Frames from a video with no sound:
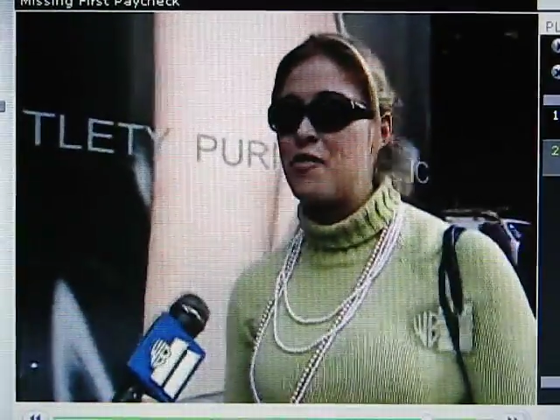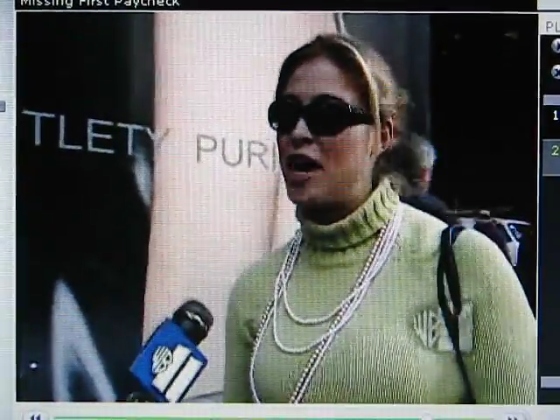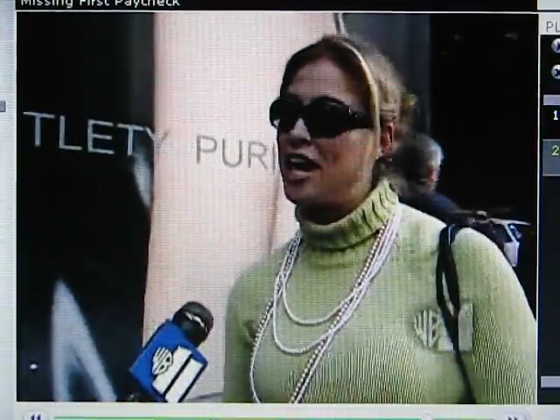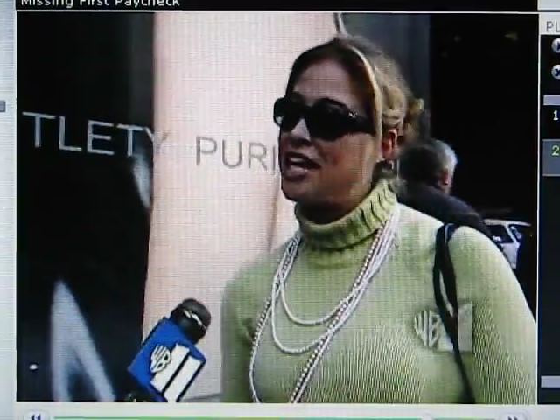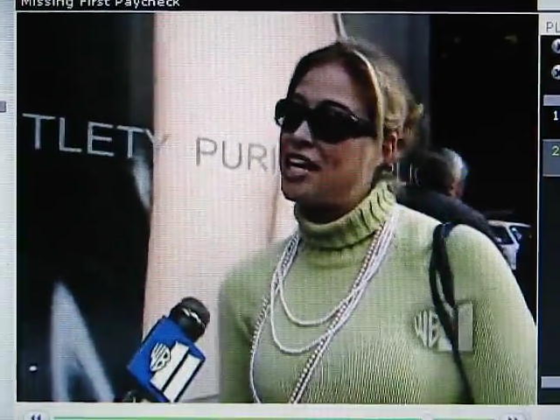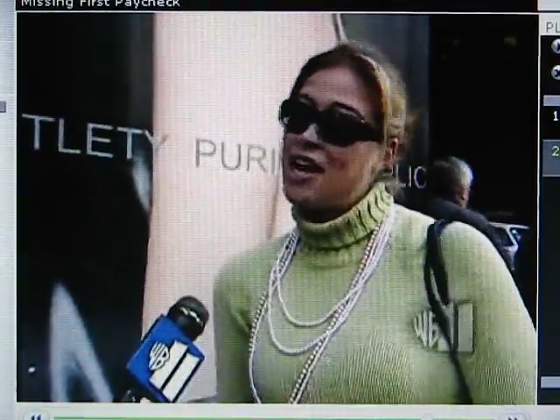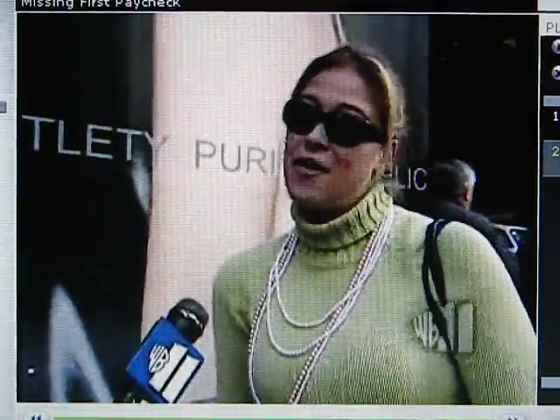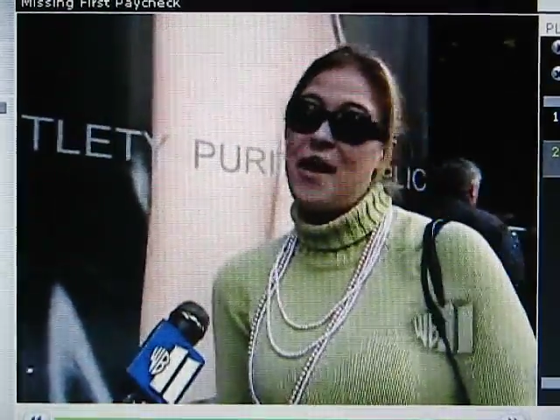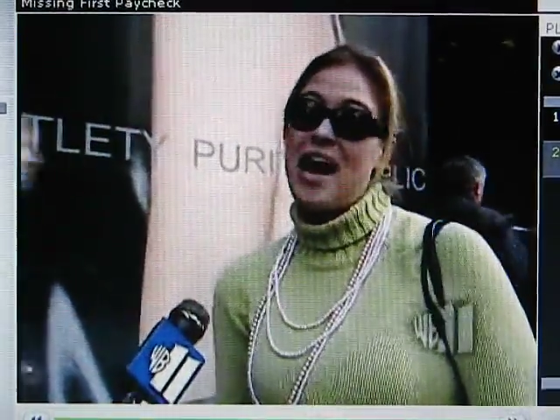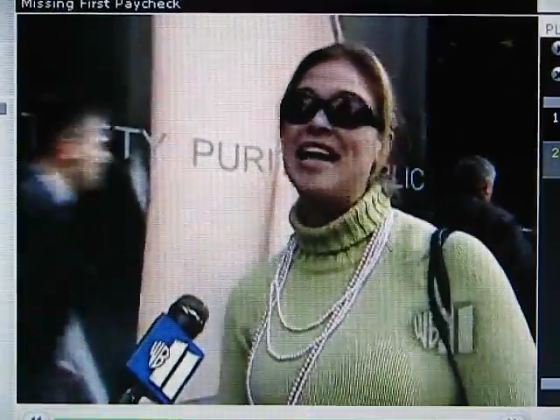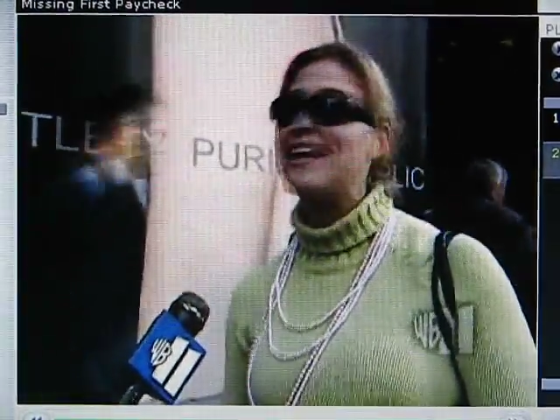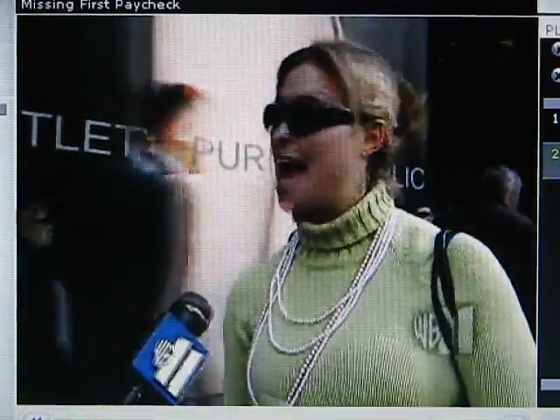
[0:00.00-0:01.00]
But you know
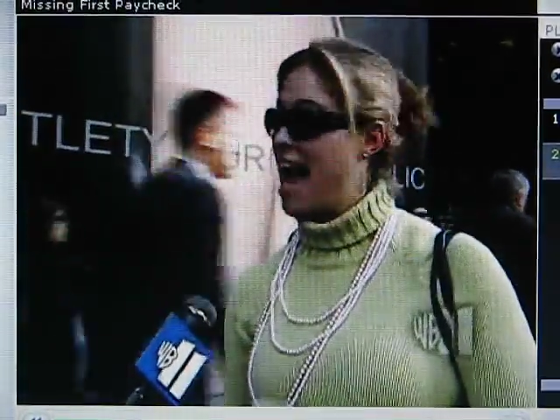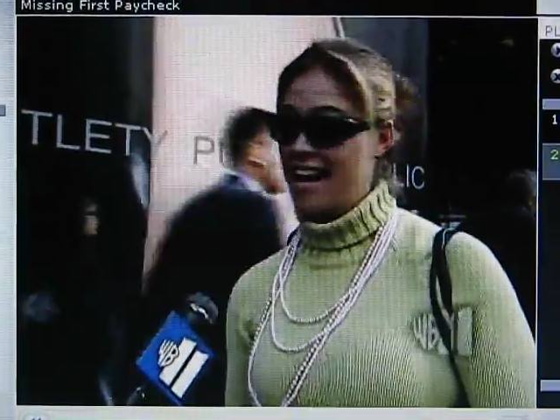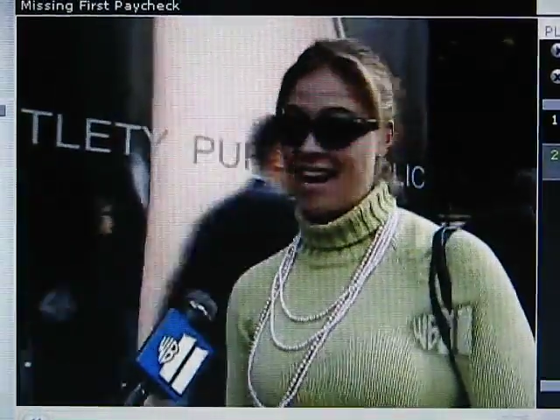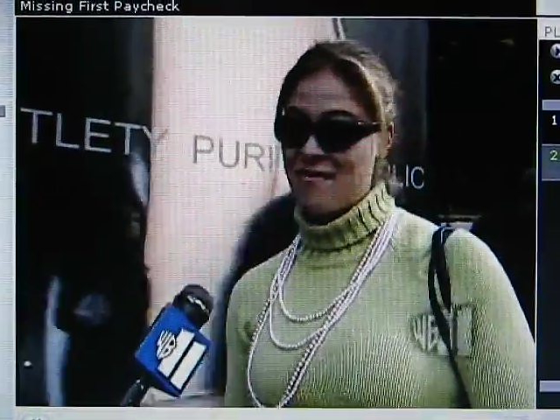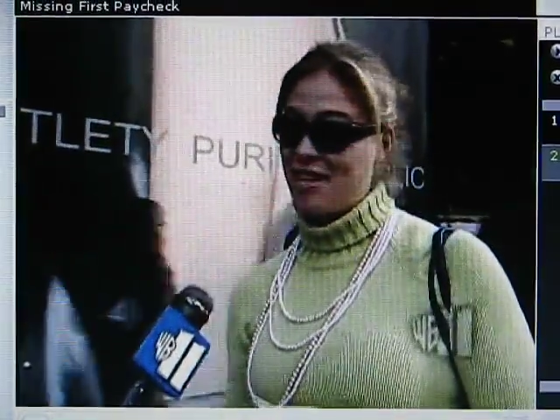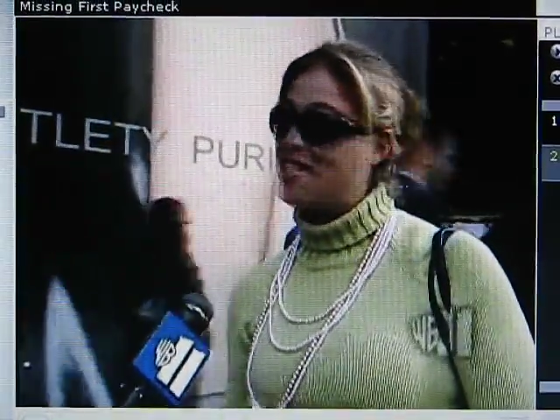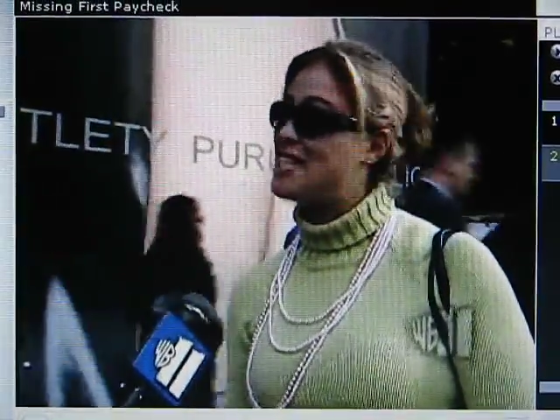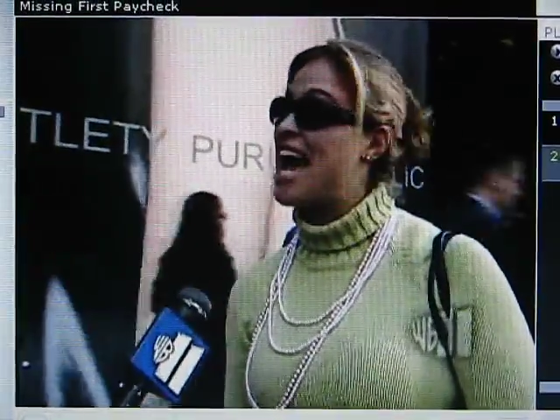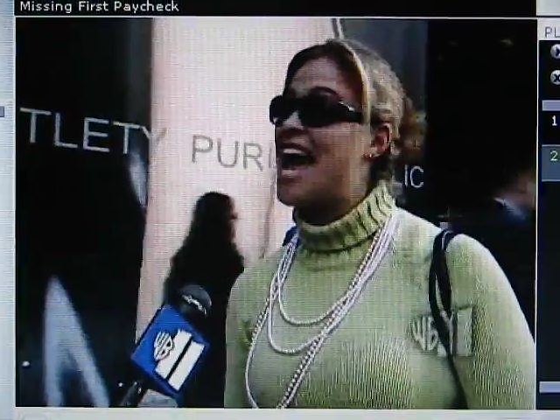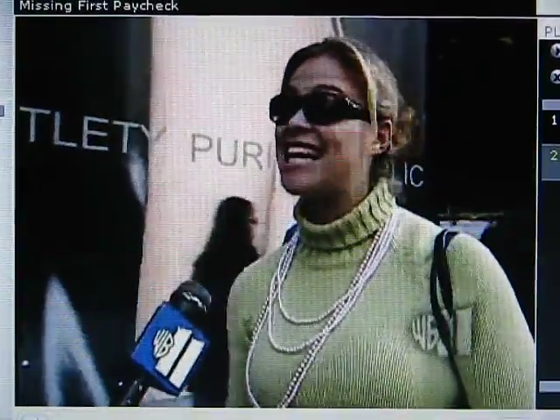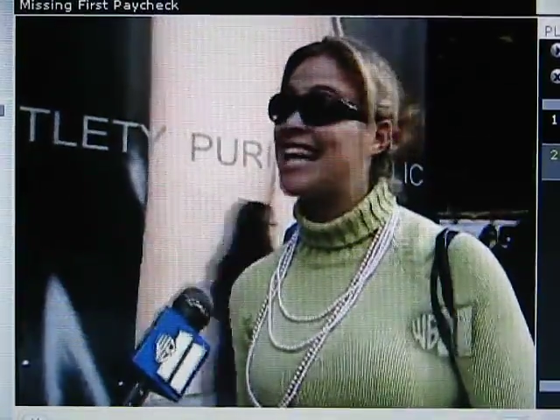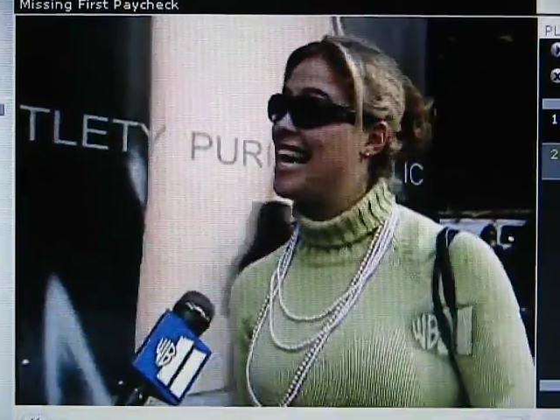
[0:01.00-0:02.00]
what? I got my
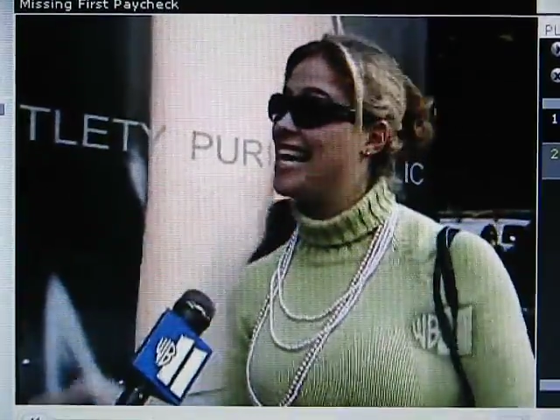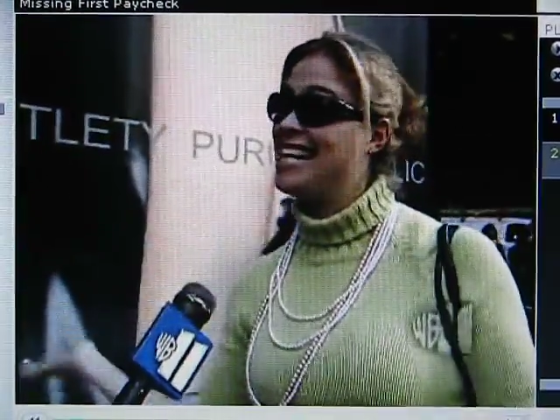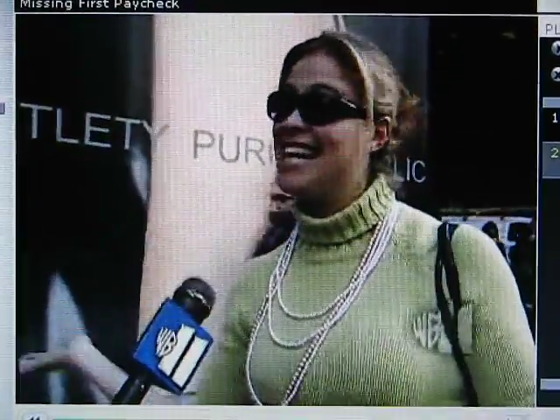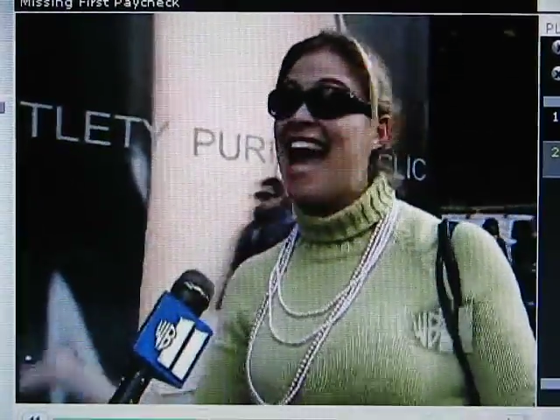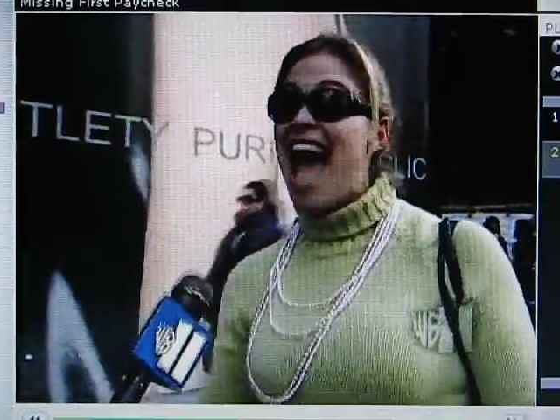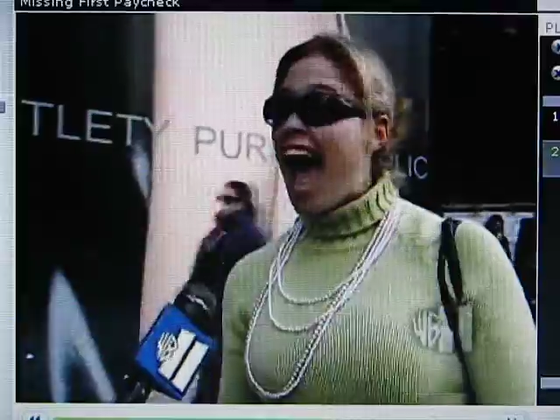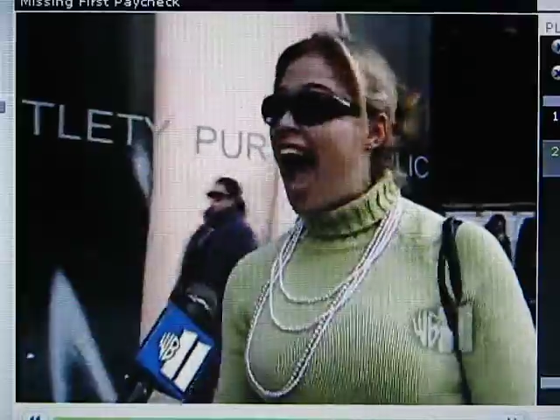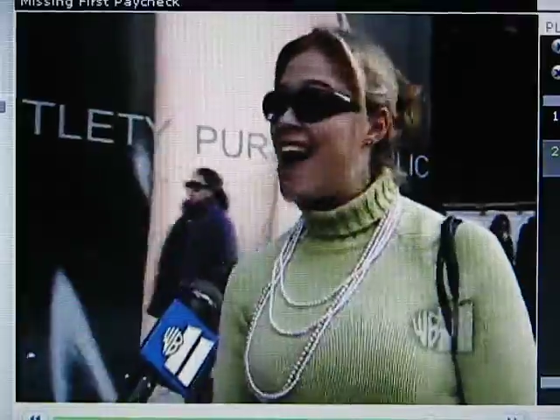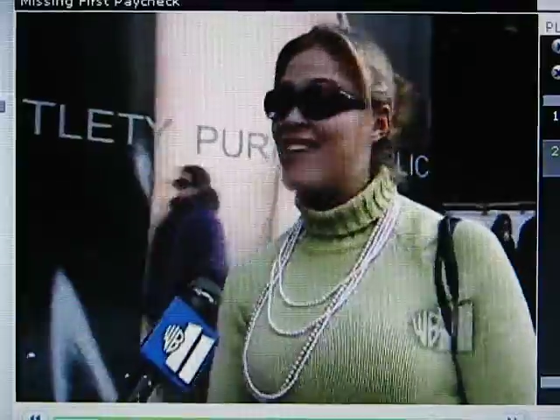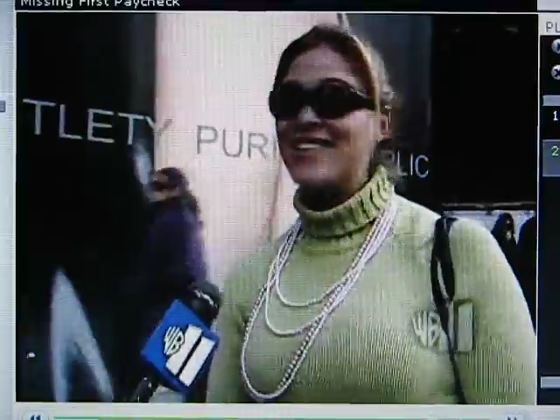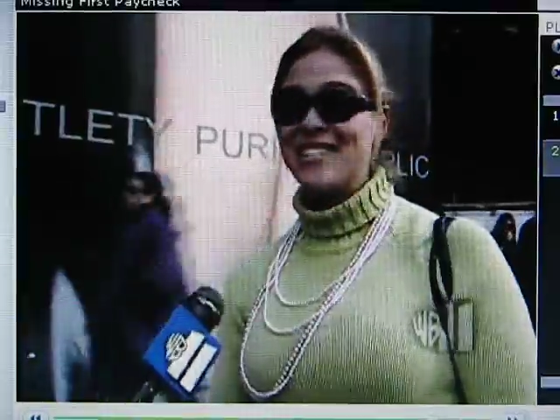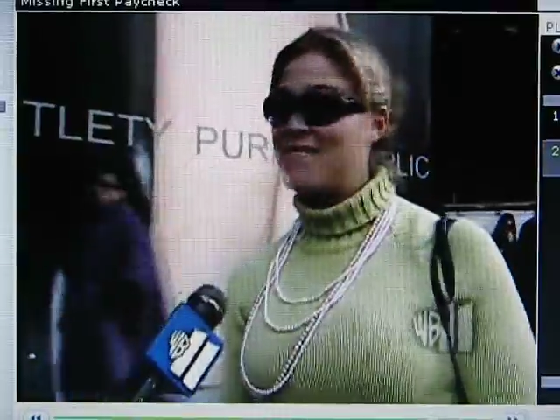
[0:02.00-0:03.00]
check, and
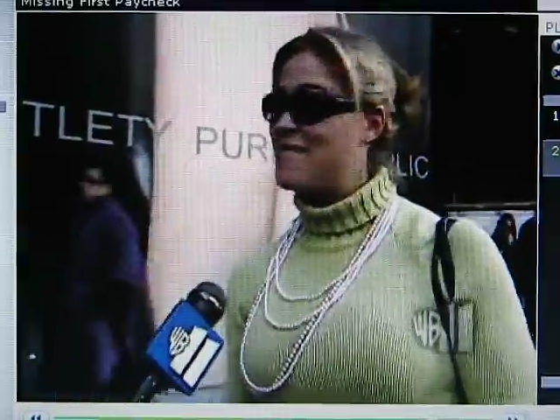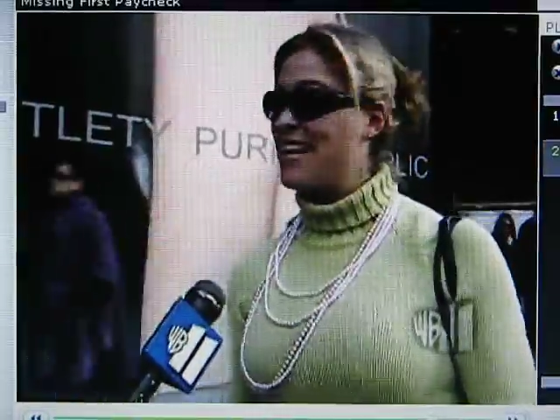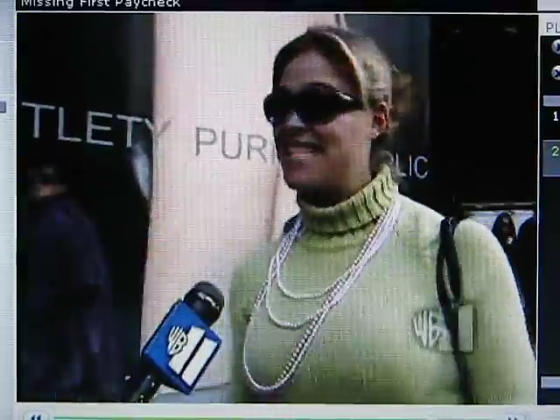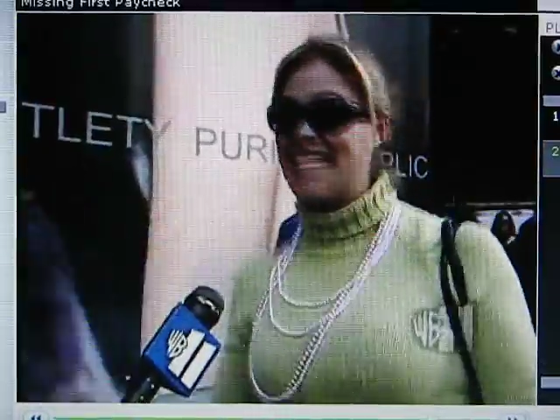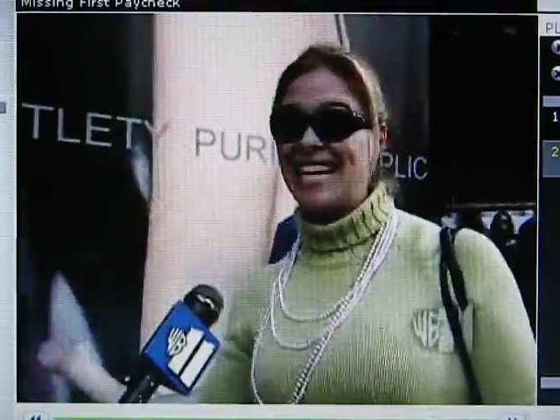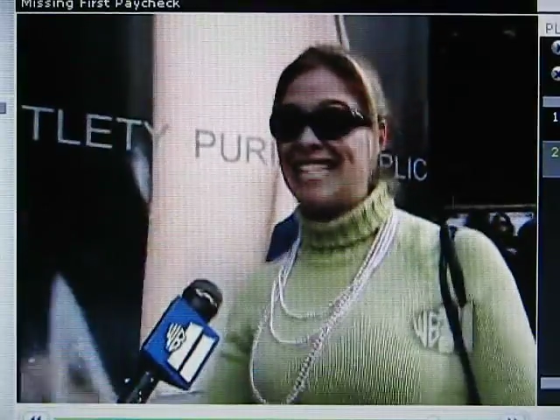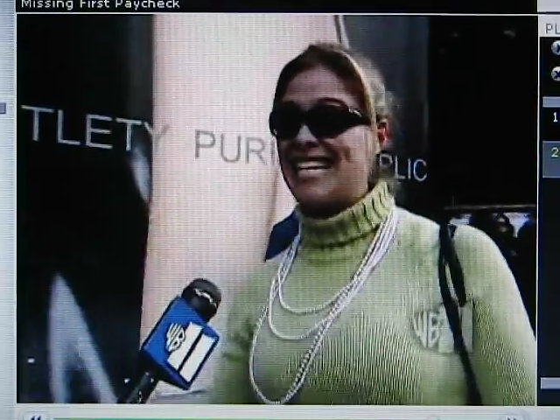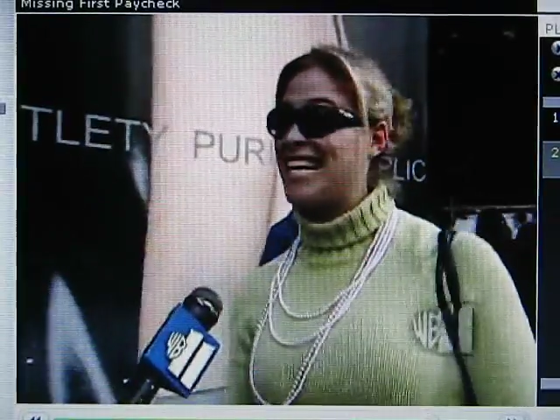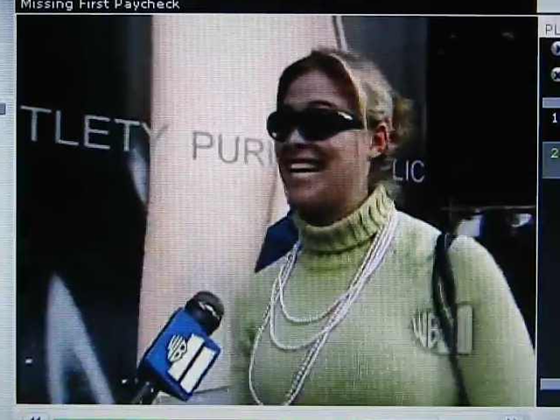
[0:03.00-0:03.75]
Howard's amazing. He did it.